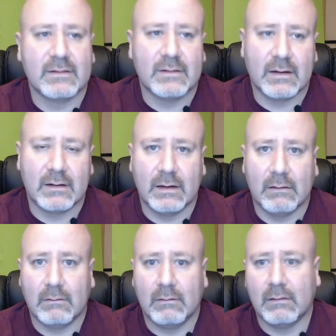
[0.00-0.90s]
I don't know.
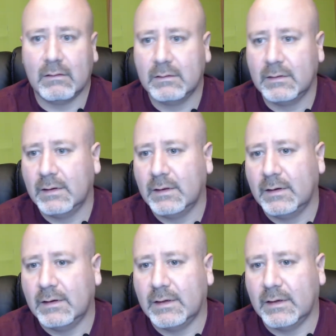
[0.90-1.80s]
Well,
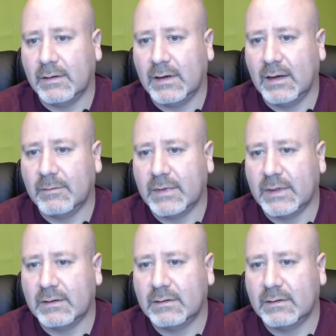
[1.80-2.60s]
you know what? I'm gonna